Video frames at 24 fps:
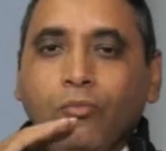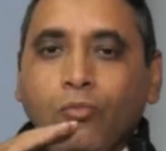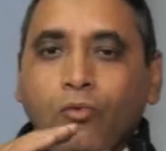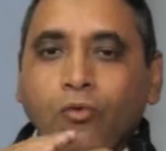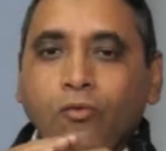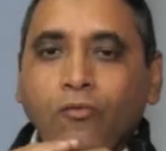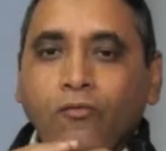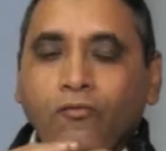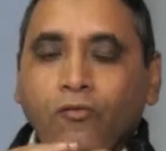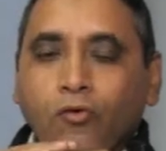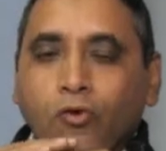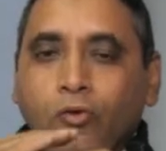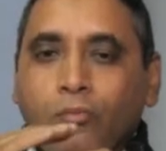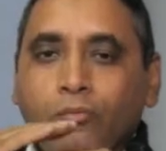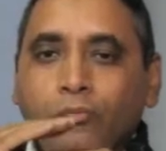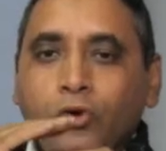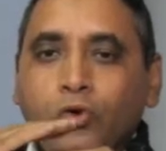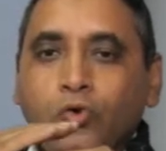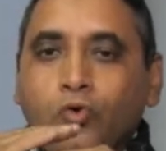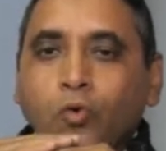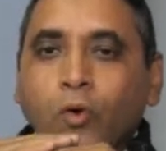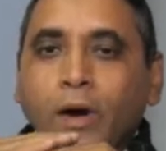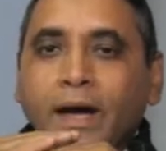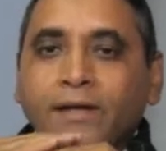move from
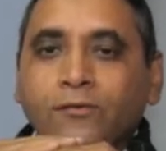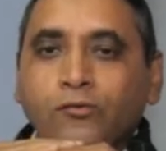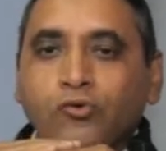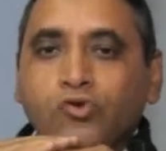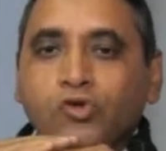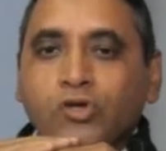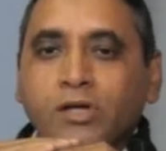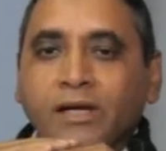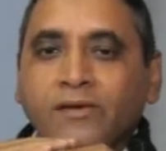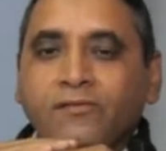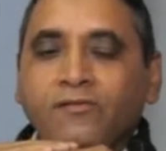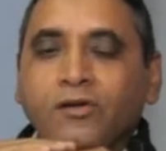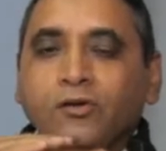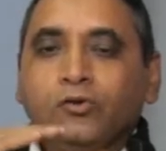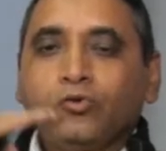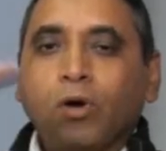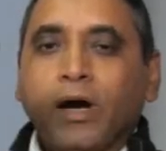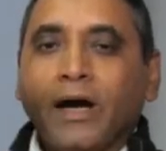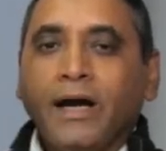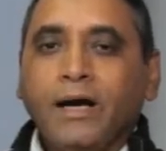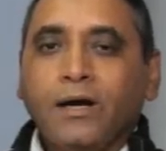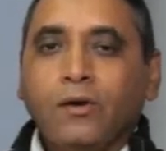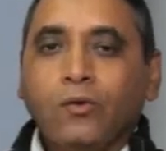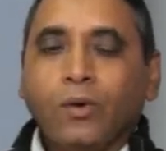low energy level to
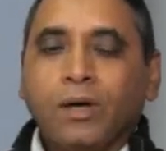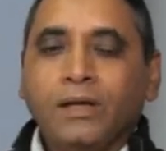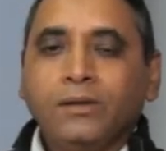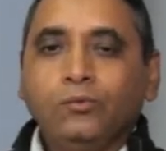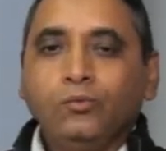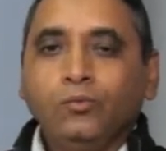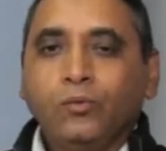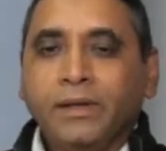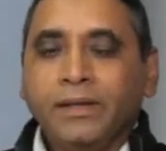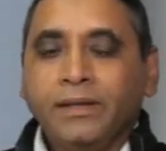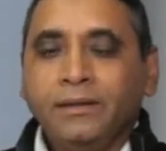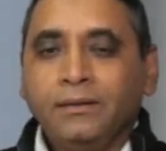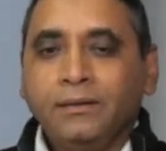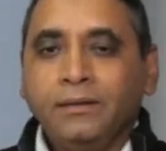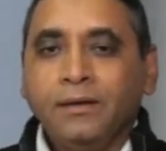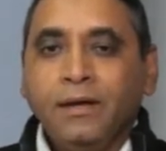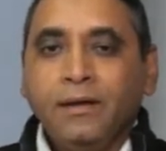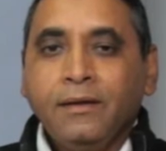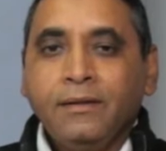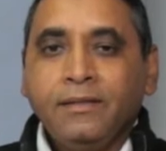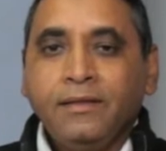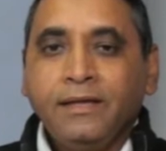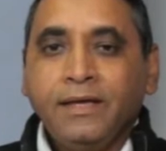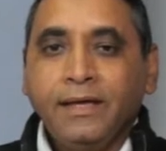higher one when
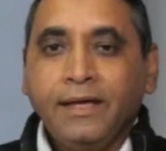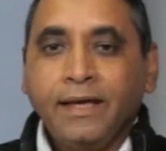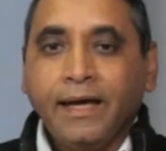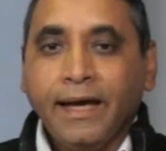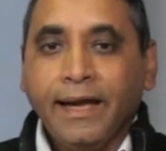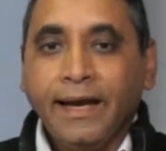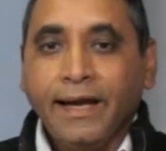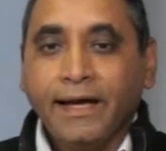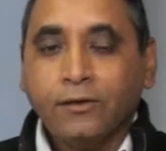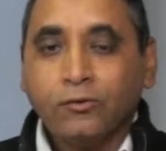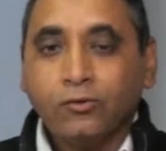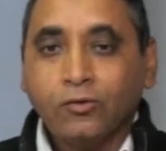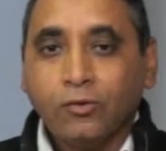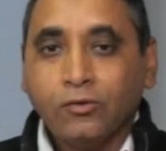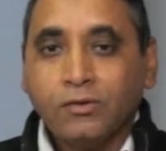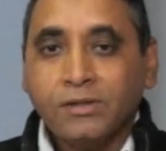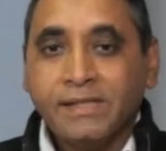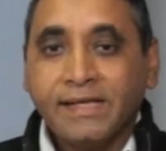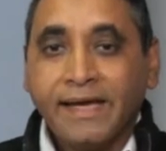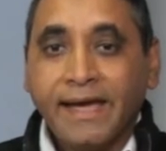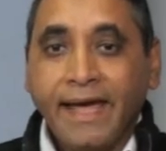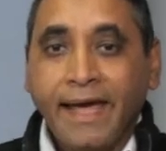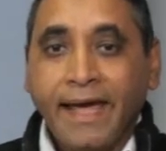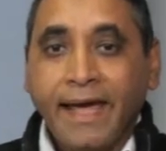the
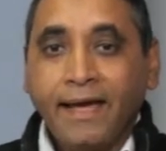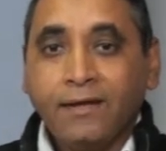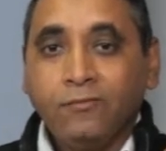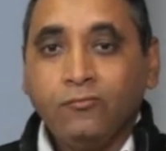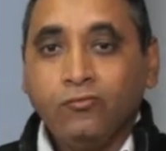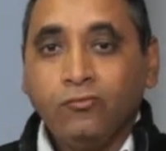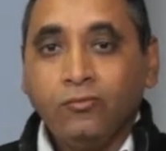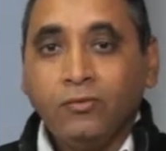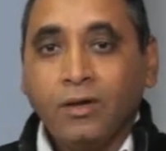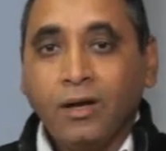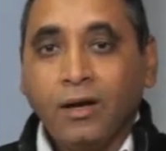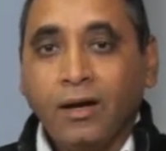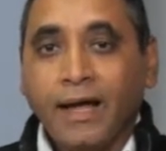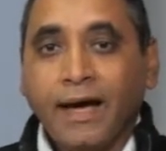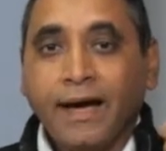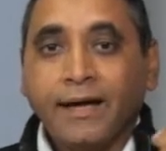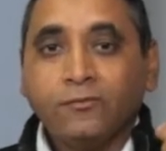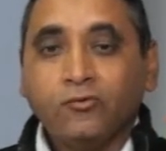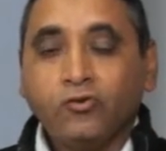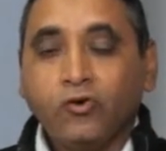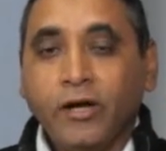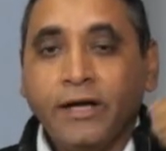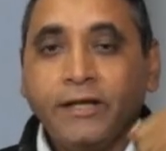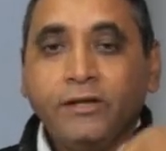electrons gain
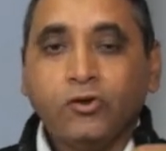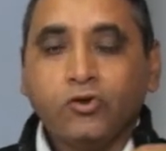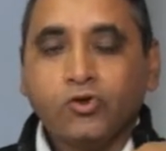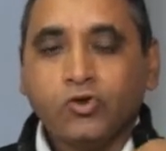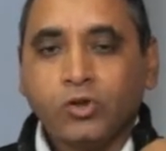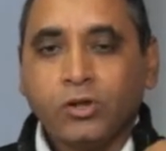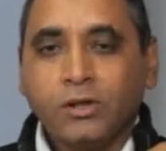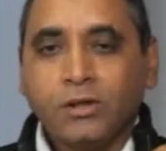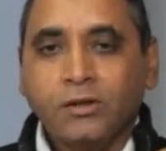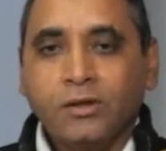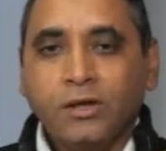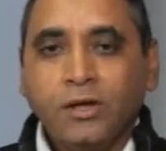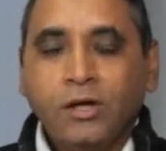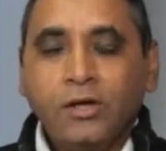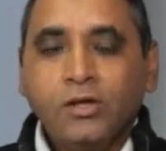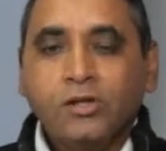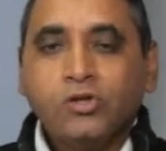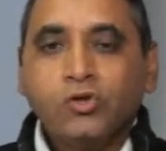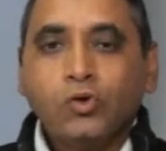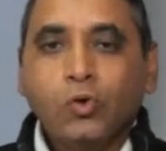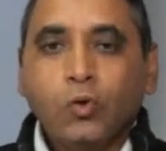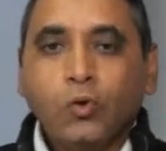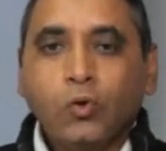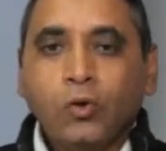light energy.
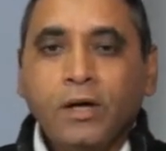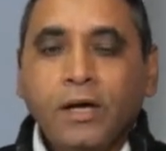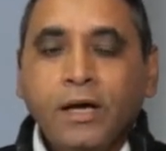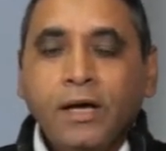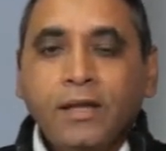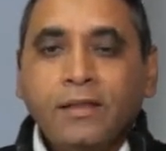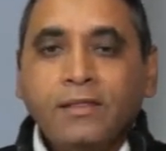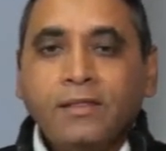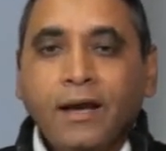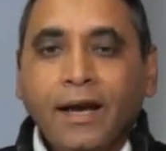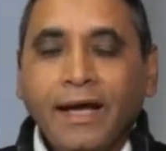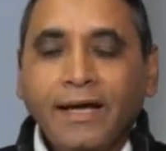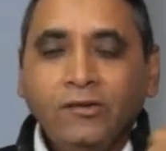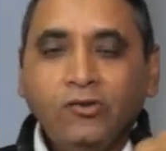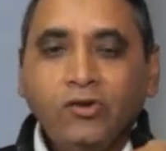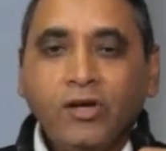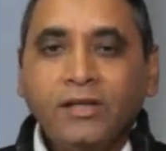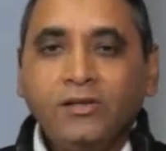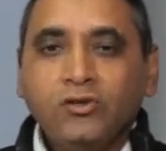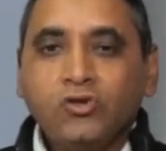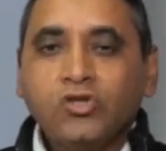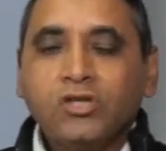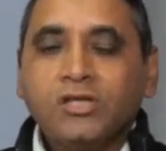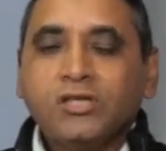So the light
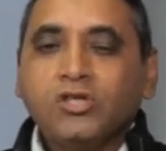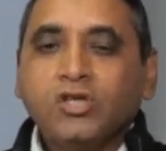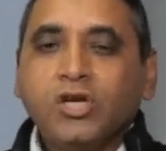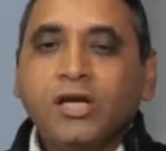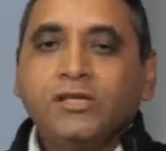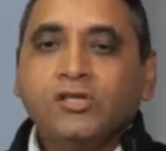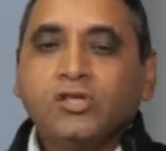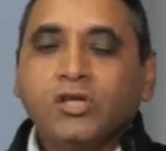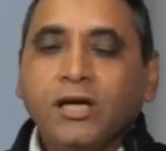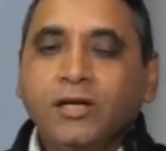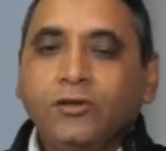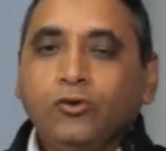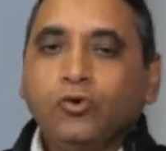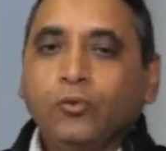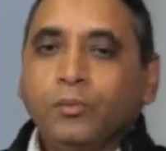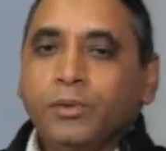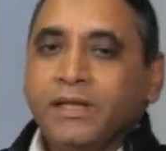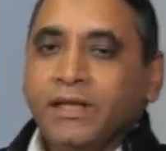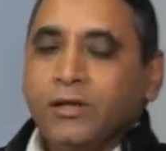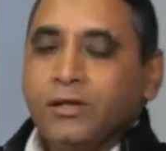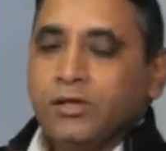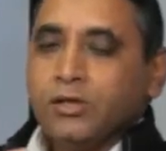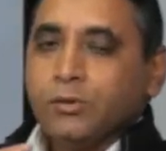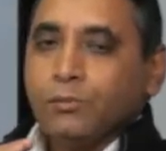energy change into
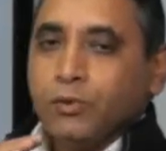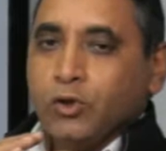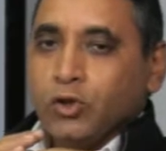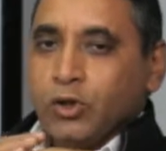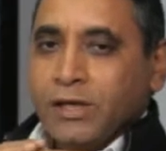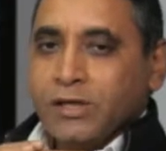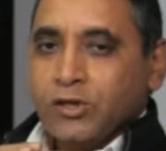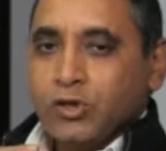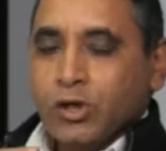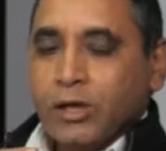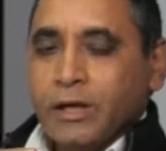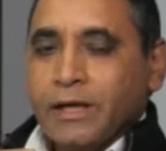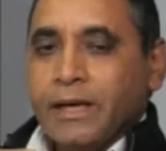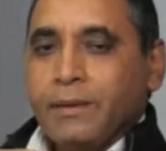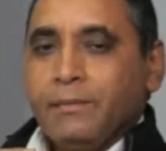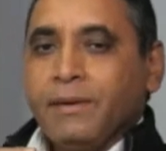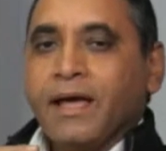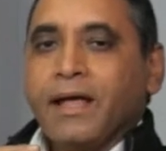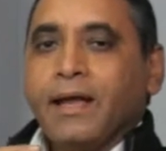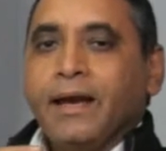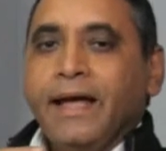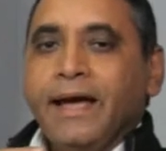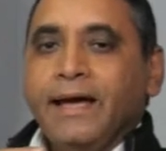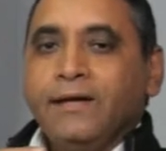potential
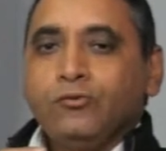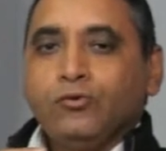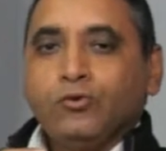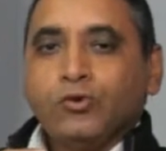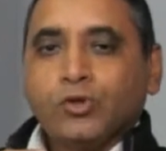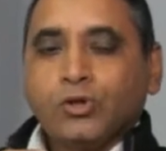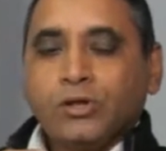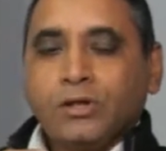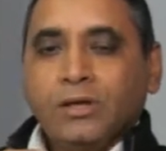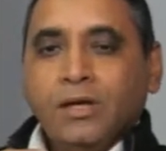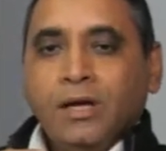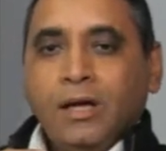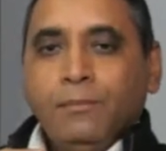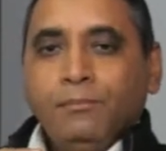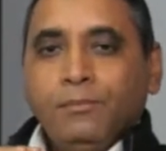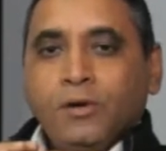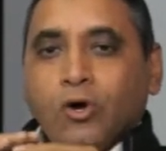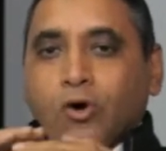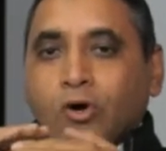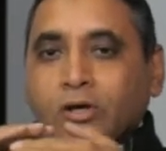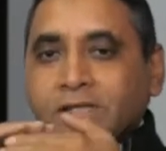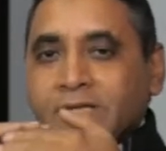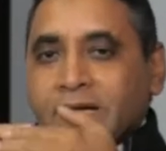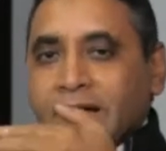chemical energy
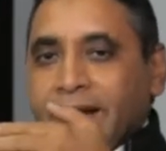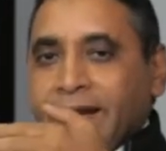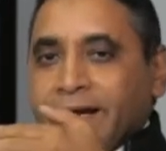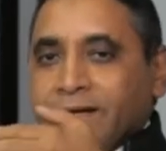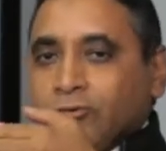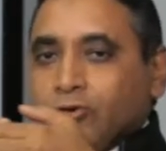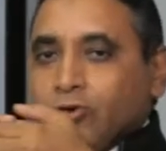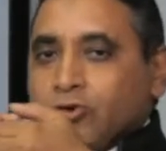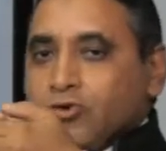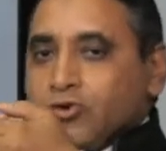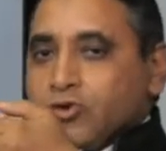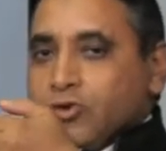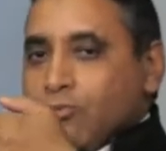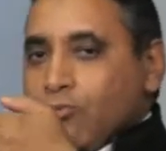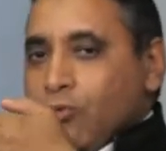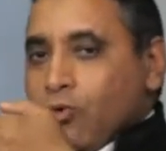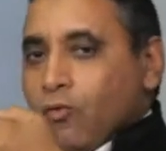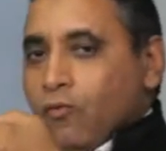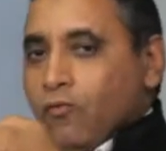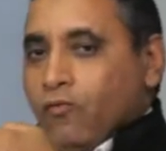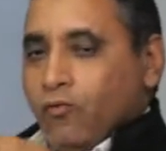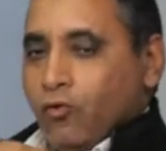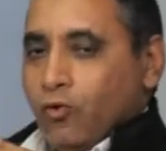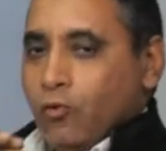because the electrons
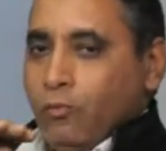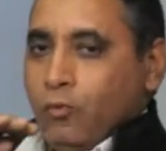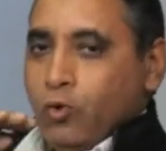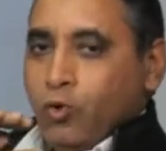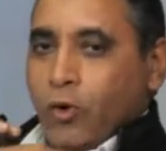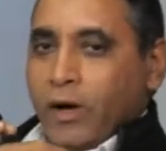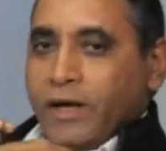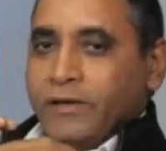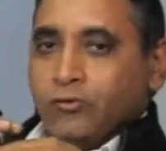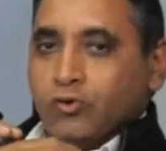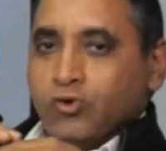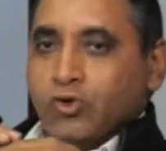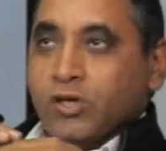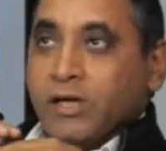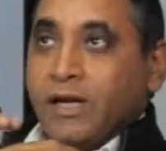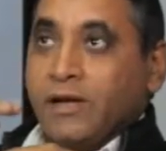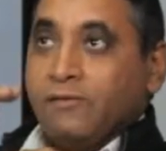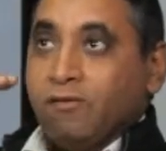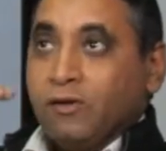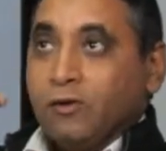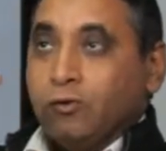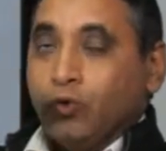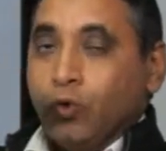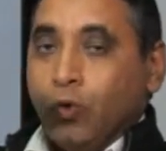move from low energy
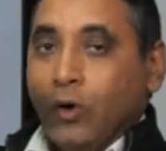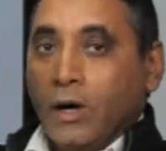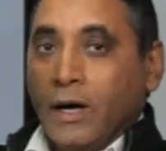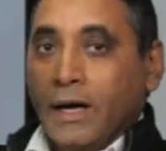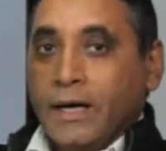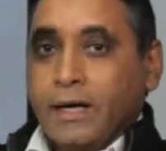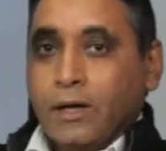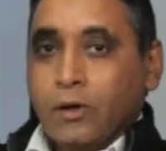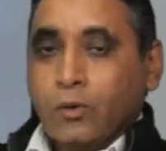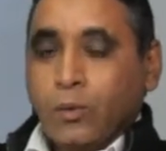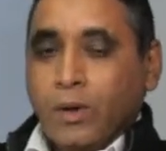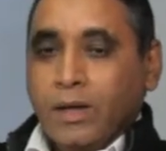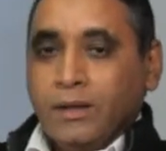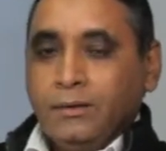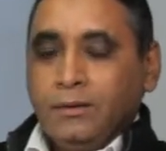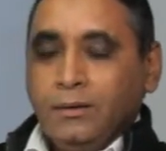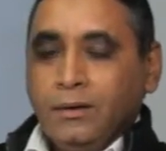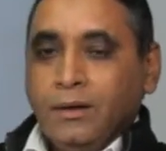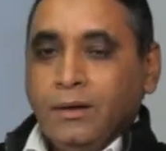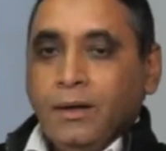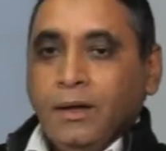level to higher one.